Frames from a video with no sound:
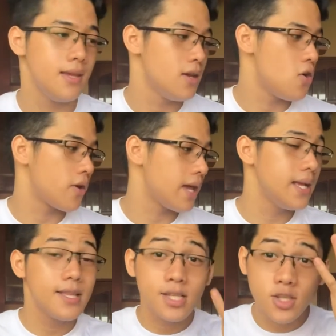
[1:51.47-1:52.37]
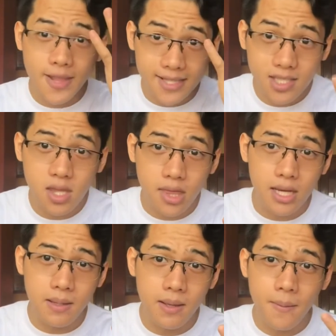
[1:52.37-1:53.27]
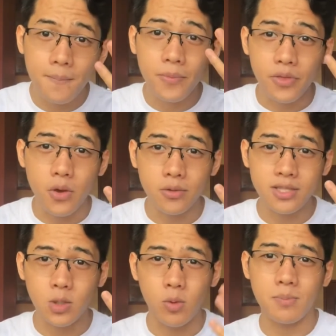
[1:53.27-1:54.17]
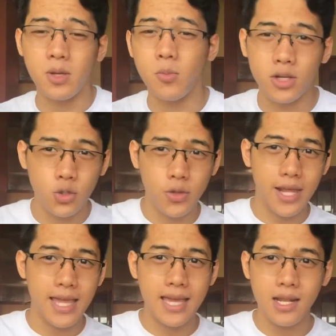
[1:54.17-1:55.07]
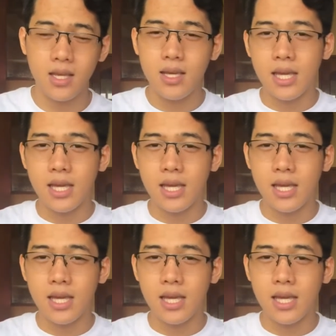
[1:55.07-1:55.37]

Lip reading: Okay, so that's 3 notes in one beat. Want to do it again?